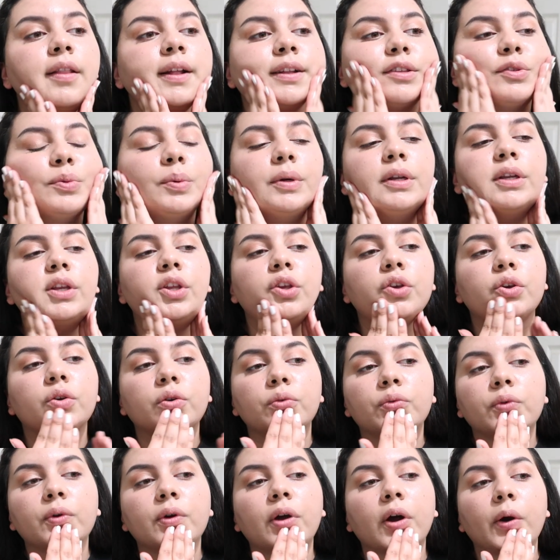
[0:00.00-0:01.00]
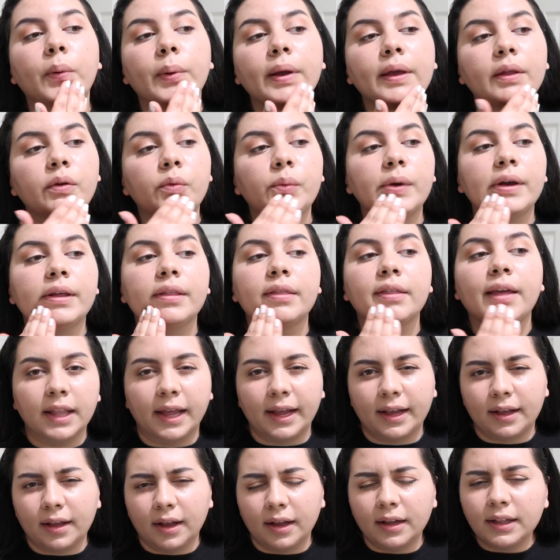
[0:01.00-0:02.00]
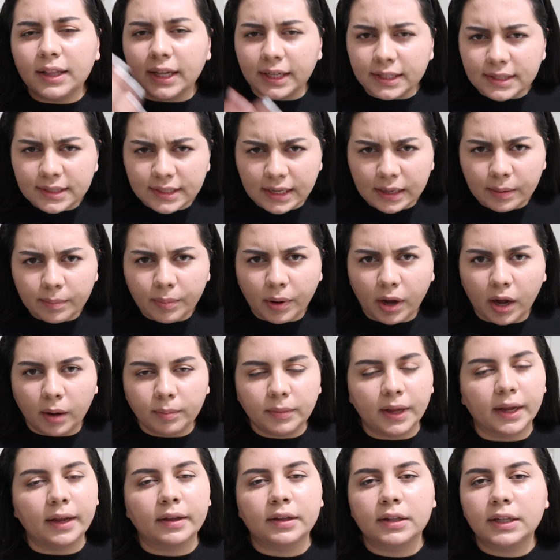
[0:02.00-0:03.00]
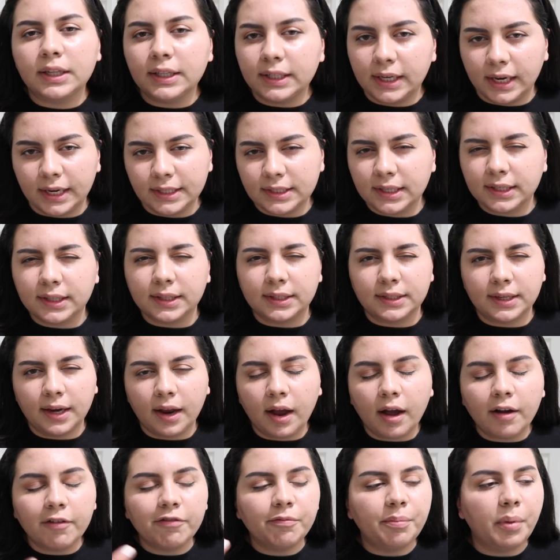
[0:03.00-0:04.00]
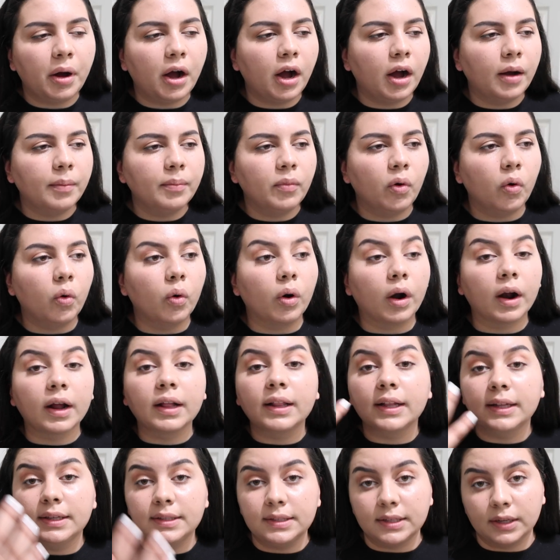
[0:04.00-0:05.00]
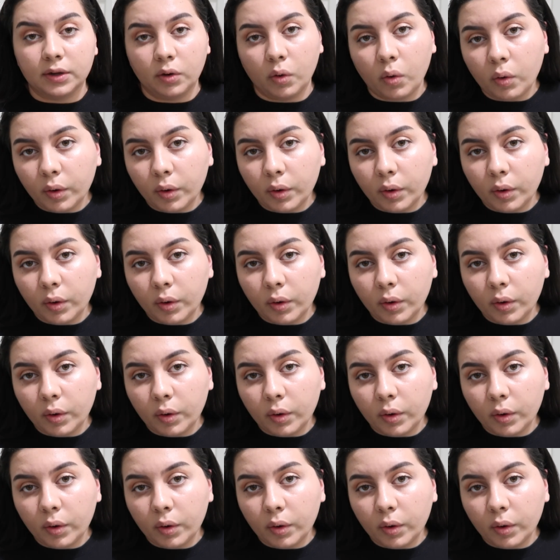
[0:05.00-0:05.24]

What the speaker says: And that's when you go in with like a cleansing balm, like Clinique Take the Day Off balm or a cleansing